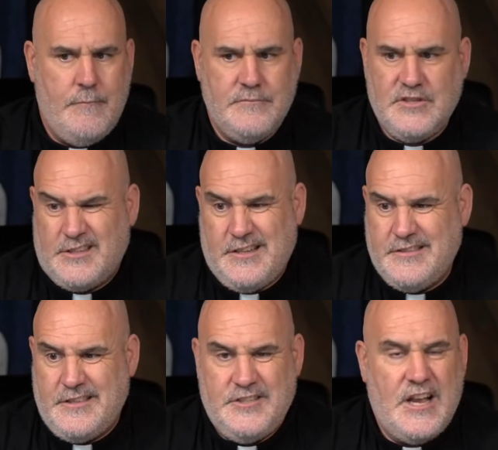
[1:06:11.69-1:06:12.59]
Just because
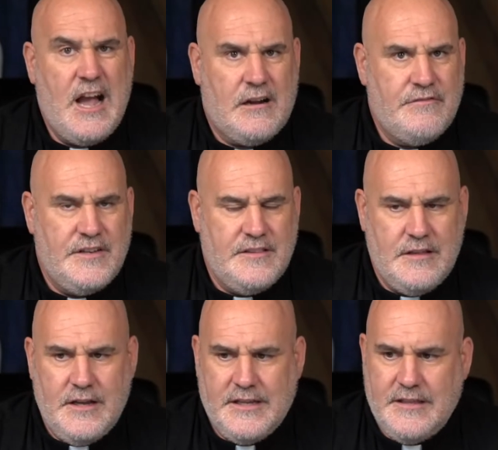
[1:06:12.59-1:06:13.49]
of the geography and
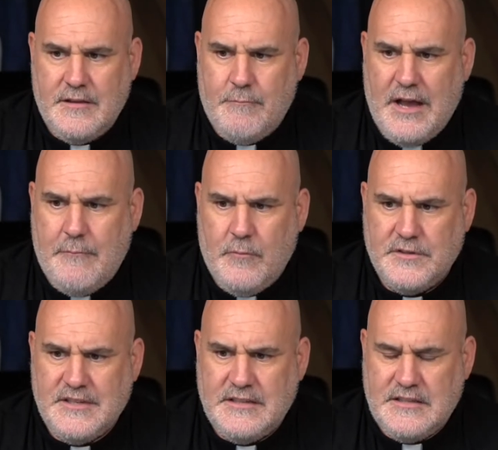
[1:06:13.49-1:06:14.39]
the bomb
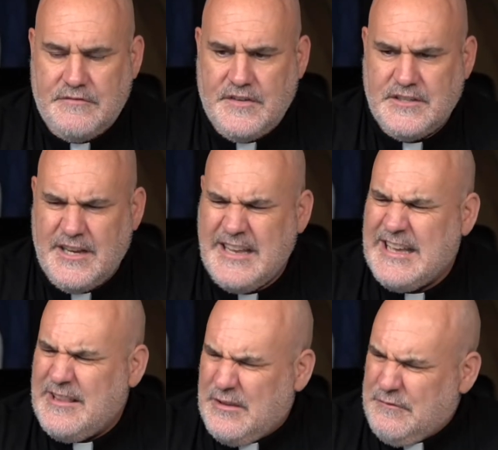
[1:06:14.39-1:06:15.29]
wasn't as efficient.
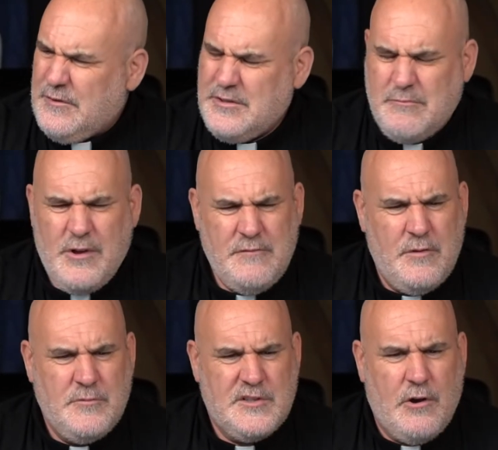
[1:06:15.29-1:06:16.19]
The first one of
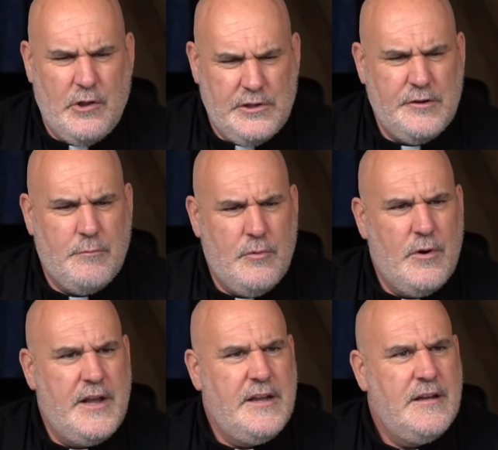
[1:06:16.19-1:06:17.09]
them was called Little
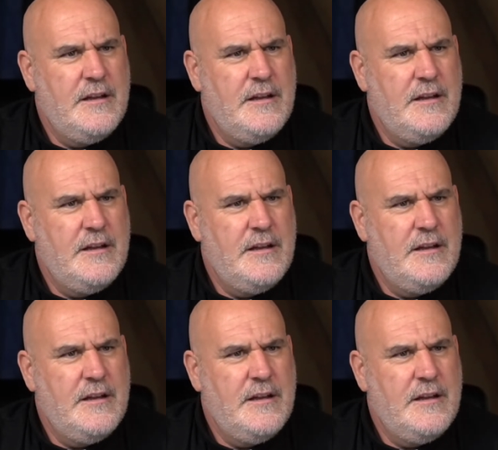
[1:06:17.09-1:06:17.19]
Boy,